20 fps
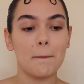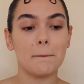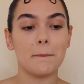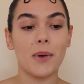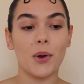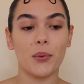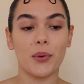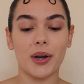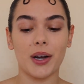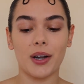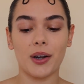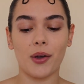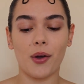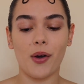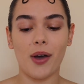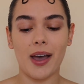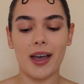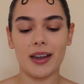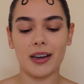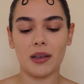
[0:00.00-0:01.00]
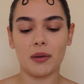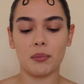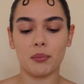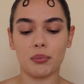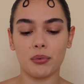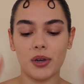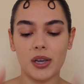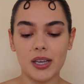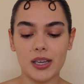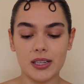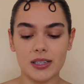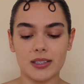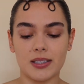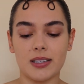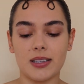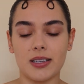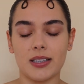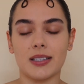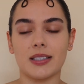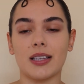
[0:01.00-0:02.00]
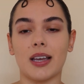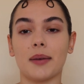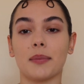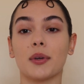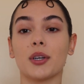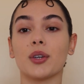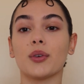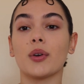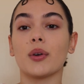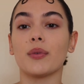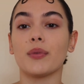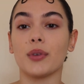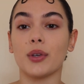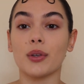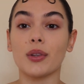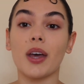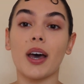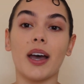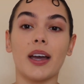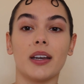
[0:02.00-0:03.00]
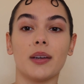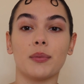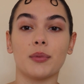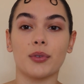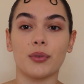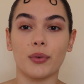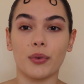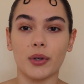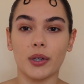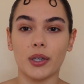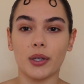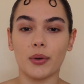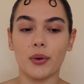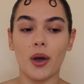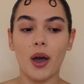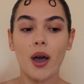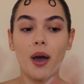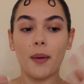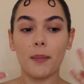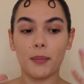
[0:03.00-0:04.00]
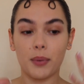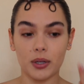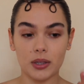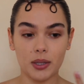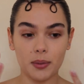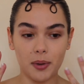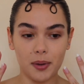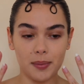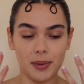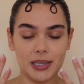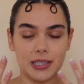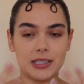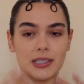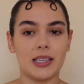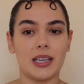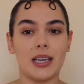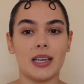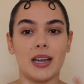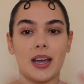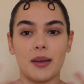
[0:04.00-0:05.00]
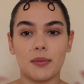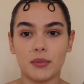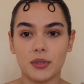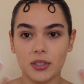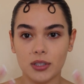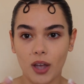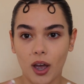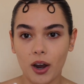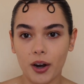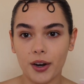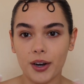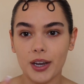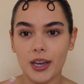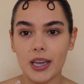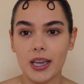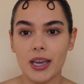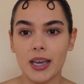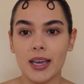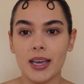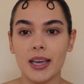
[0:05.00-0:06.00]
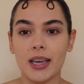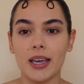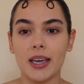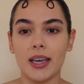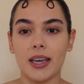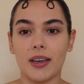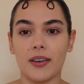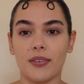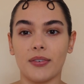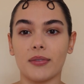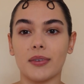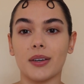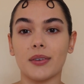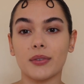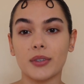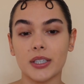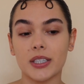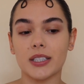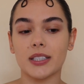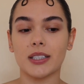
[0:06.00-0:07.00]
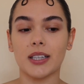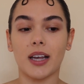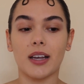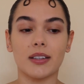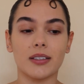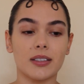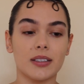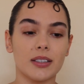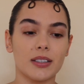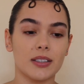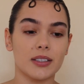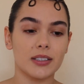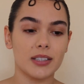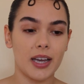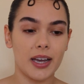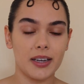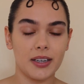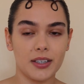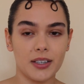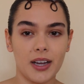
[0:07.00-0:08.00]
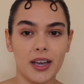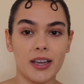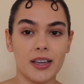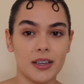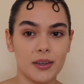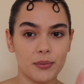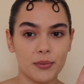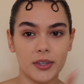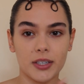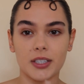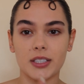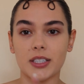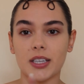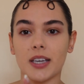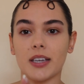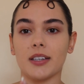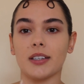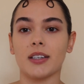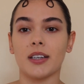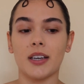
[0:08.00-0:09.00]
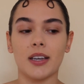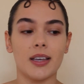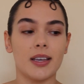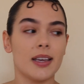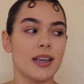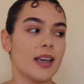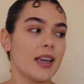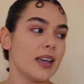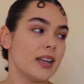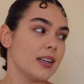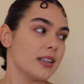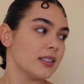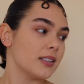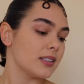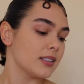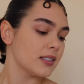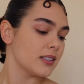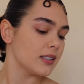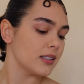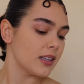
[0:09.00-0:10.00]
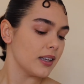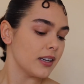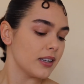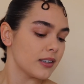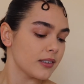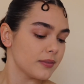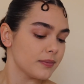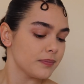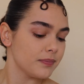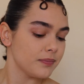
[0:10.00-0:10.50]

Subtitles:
but we're gonna go ahead and break into this. I'm gonna review the items for you, put them on my skin. I'm sorry if my voice sounds a little tired. I am very tired, and it's like